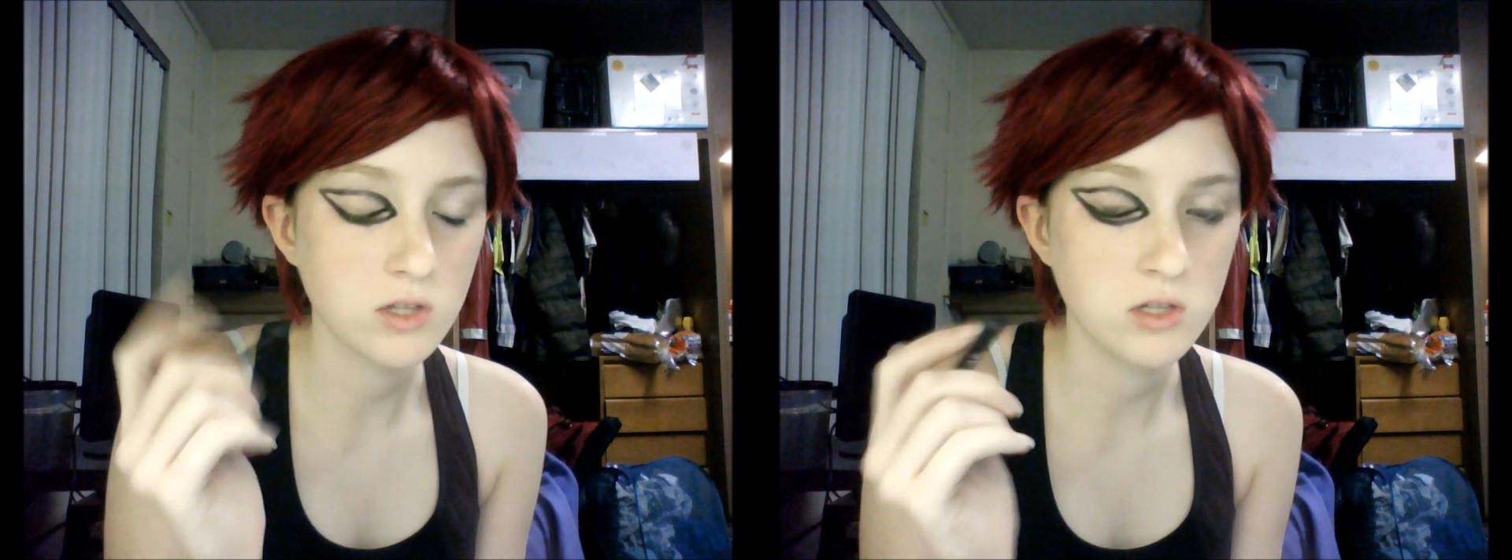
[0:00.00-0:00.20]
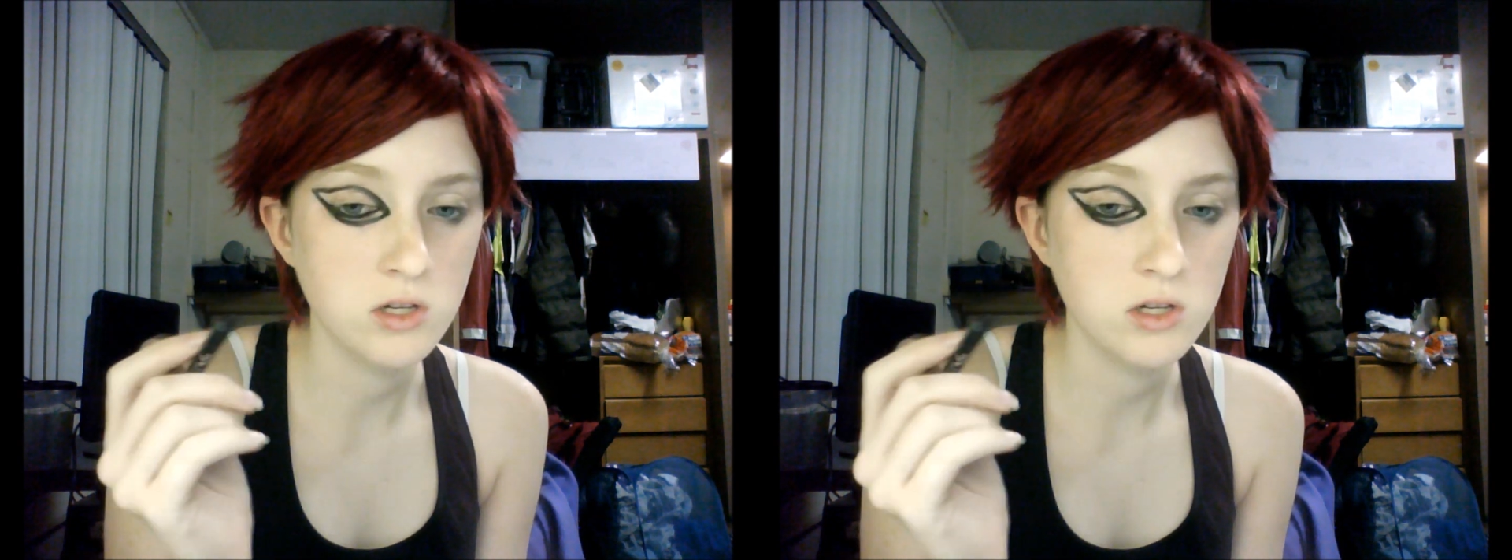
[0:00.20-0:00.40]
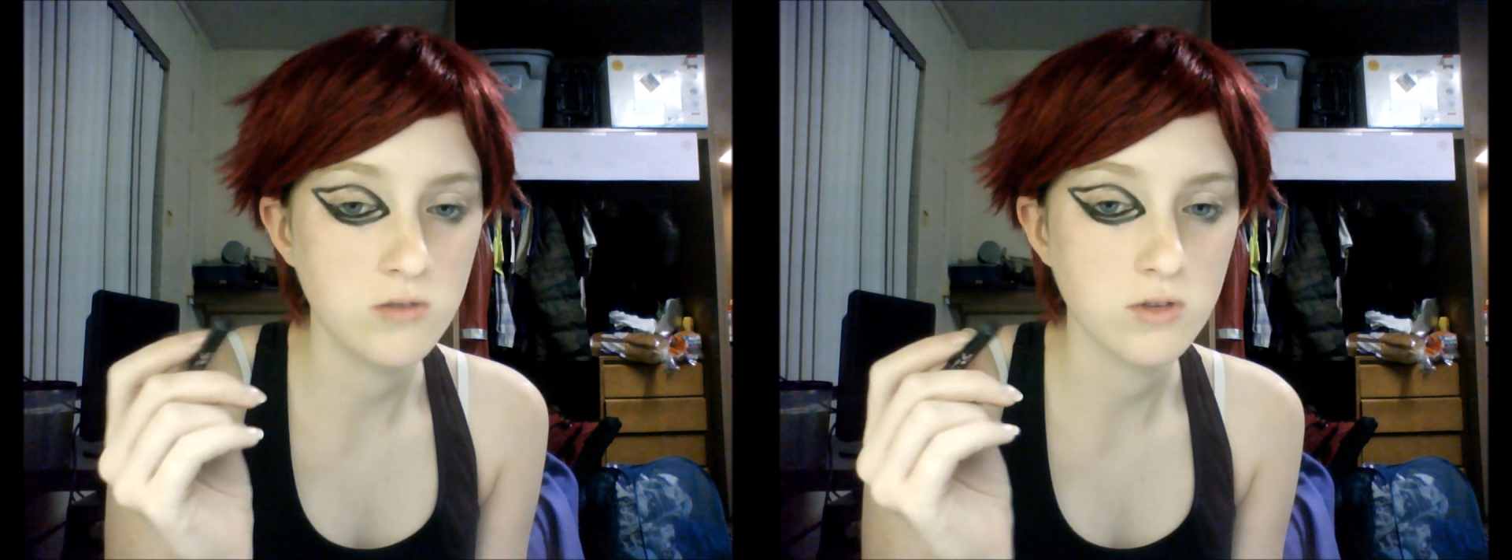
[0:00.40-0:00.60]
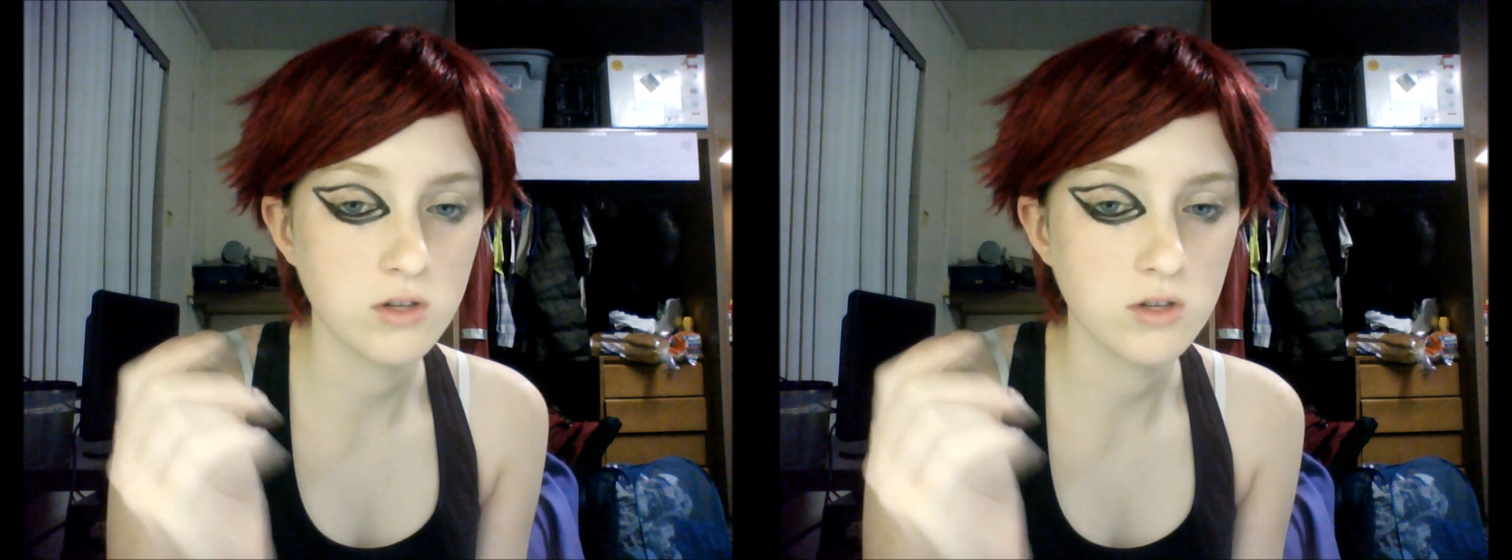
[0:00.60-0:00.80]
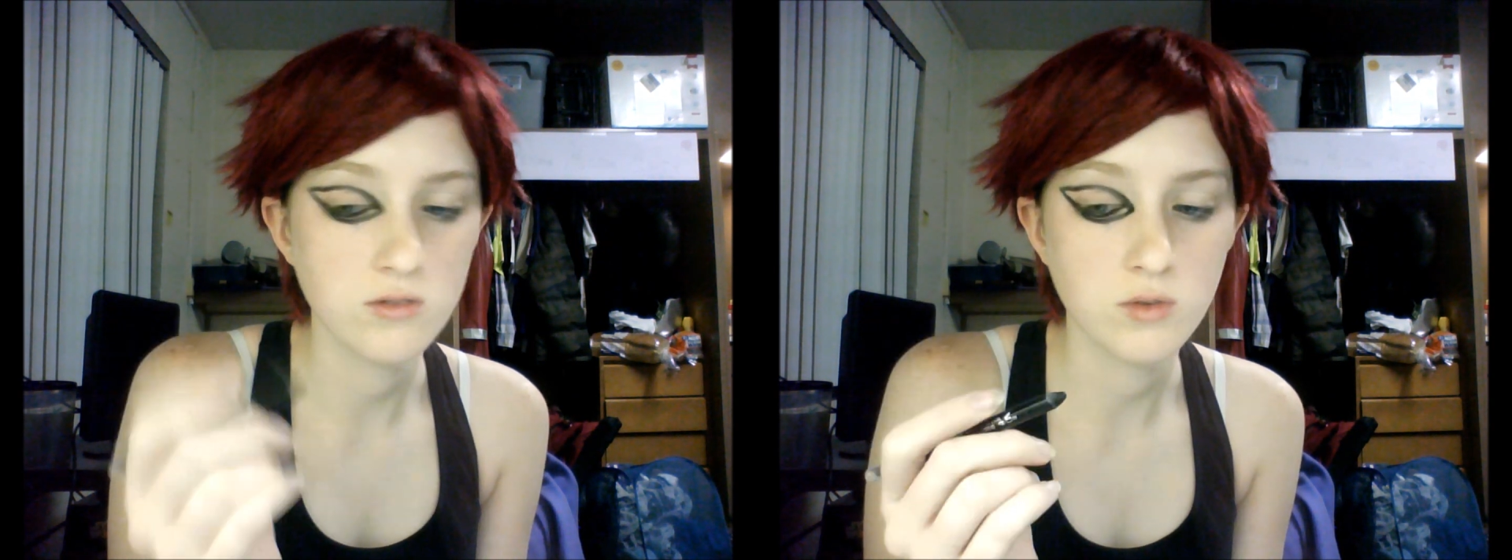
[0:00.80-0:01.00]
to do for
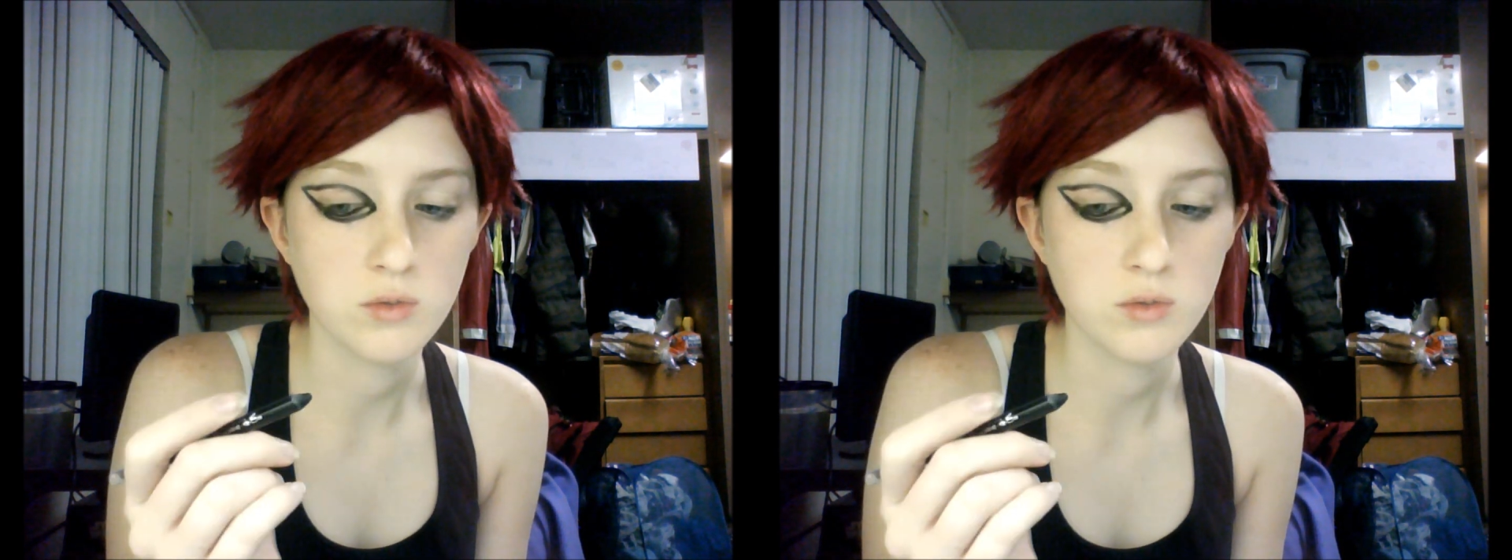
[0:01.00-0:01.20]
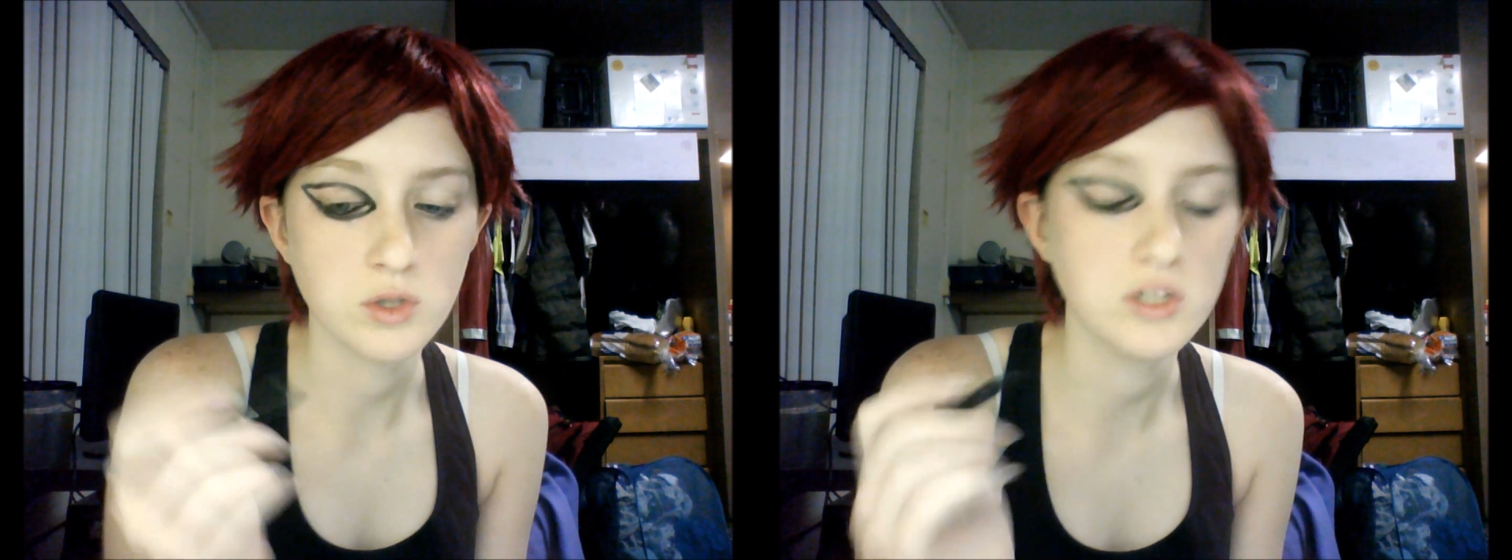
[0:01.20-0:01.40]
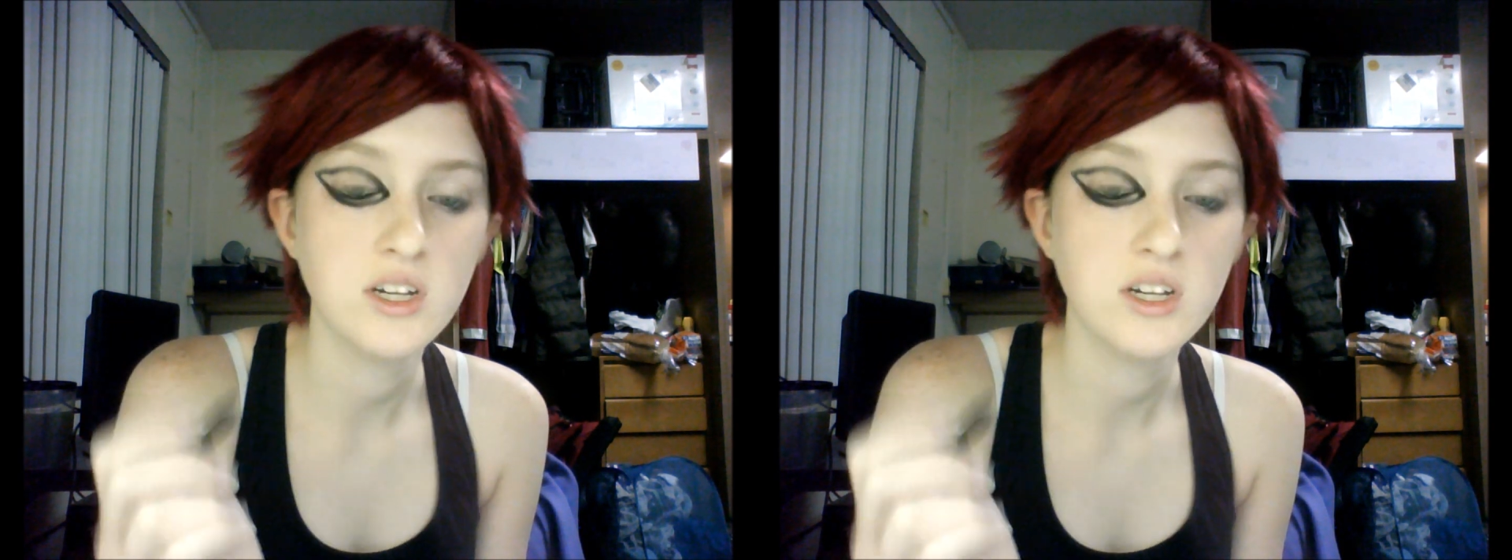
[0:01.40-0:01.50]
one person.